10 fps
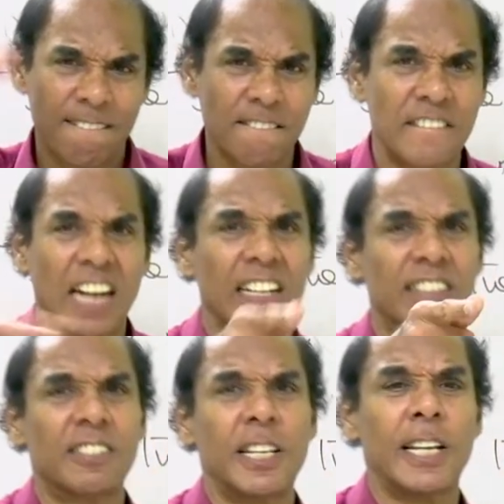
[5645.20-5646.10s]
let
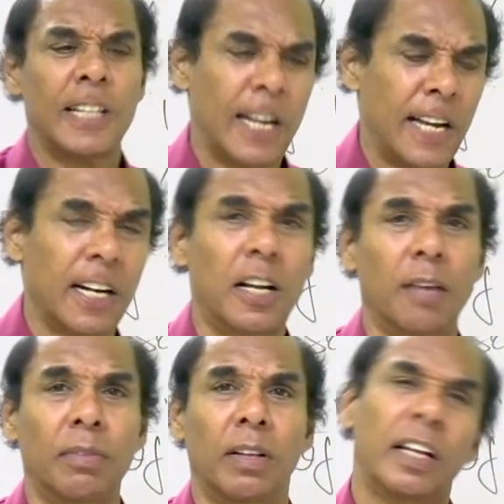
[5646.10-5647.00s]
us see the end
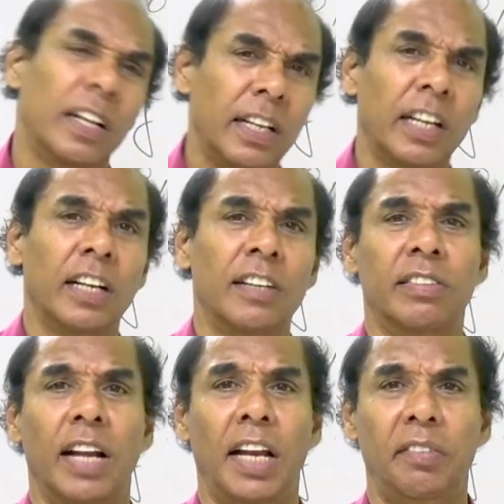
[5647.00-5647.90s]
of English
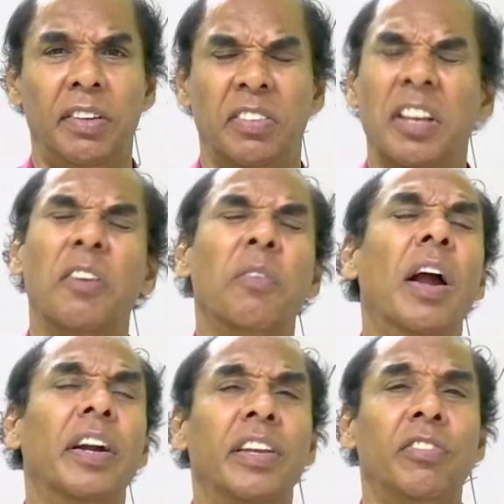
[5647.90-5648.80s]
language.
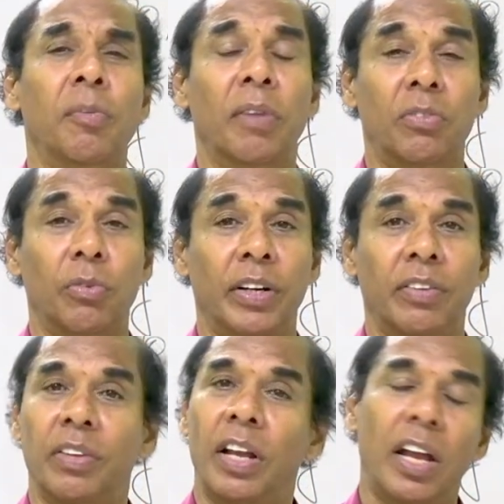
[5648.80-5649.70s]
Very easy, my students.
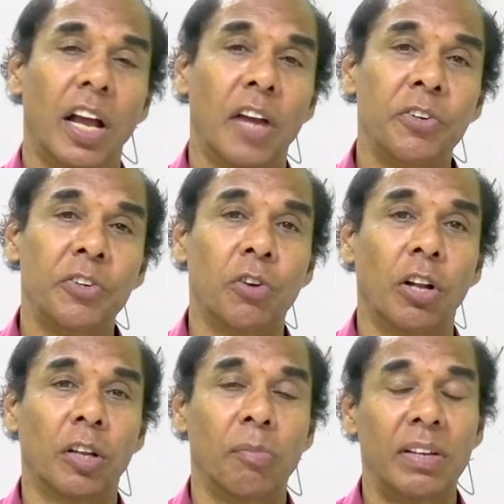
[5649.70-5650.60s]
I wish you all
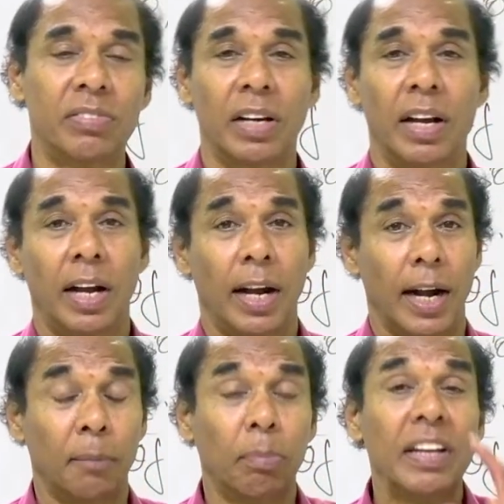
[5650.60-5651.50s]
the best
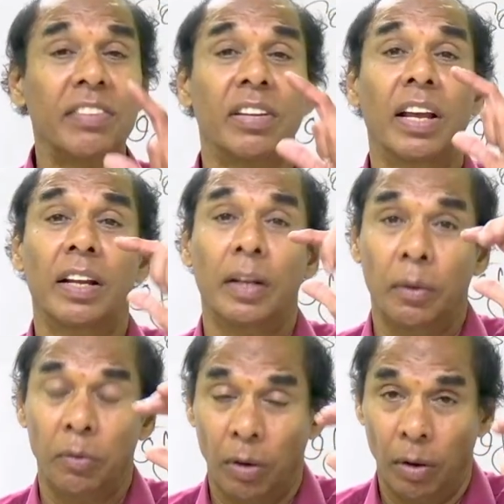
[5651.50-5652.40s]
and please
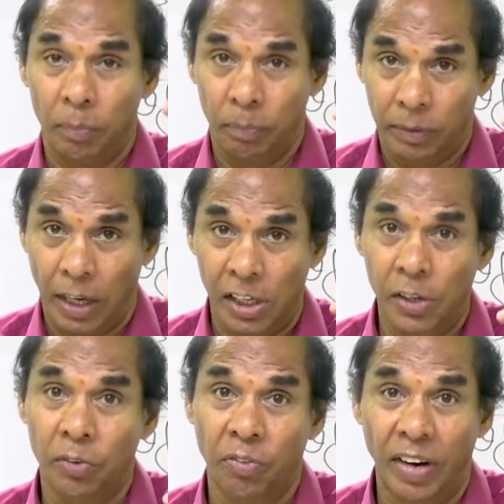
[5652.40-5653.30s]
tell
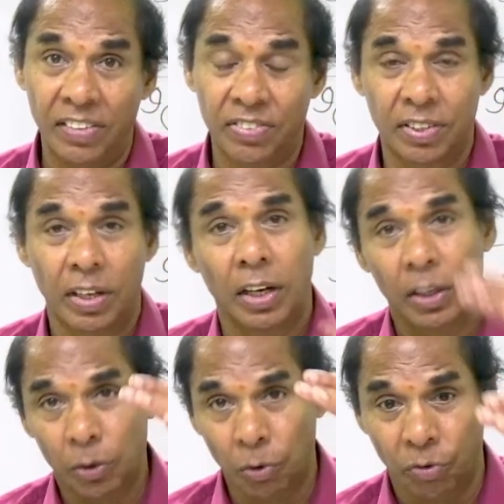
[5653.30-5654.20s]
your friends
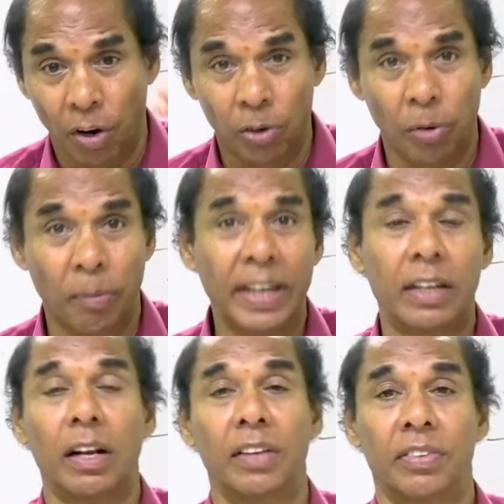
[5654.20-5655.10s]
to follow my
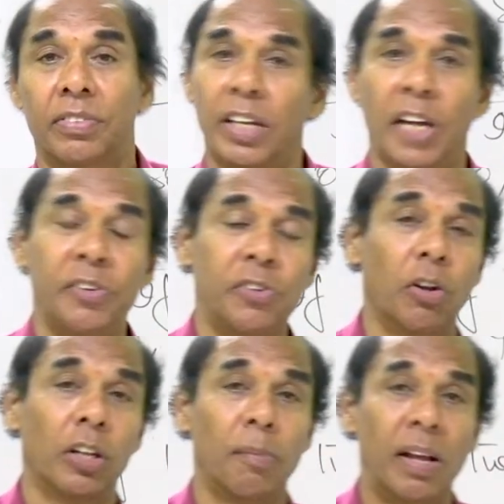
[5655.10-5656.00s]
classes. I wish you all
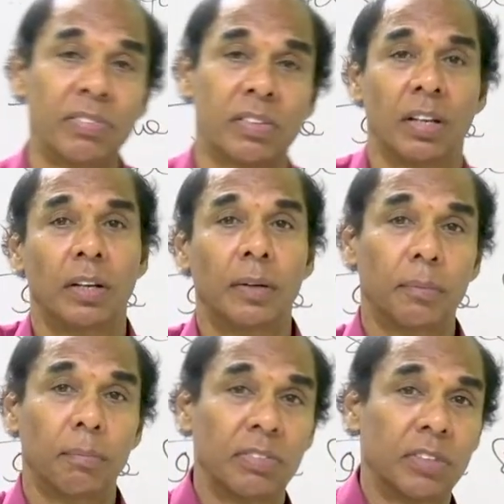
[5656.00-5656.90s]
the best.
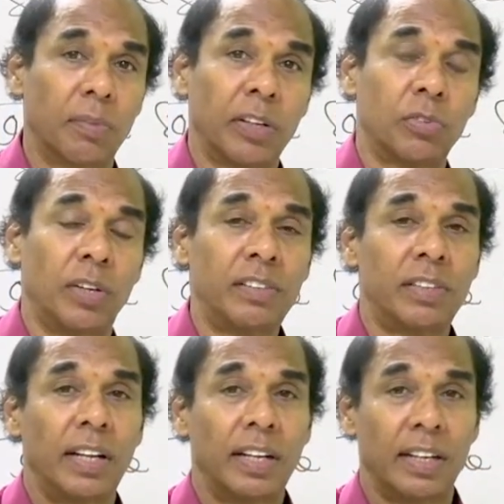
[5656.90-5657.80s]
Best of luck, students.
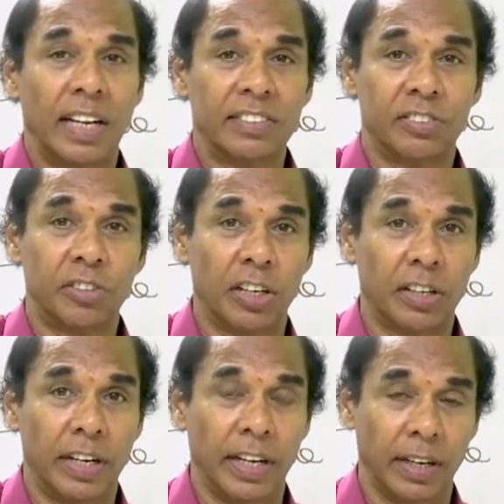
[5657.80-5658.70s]
Next
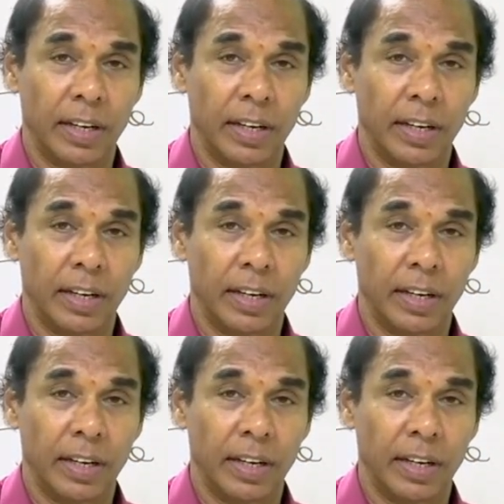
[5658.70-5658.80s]
Saturday,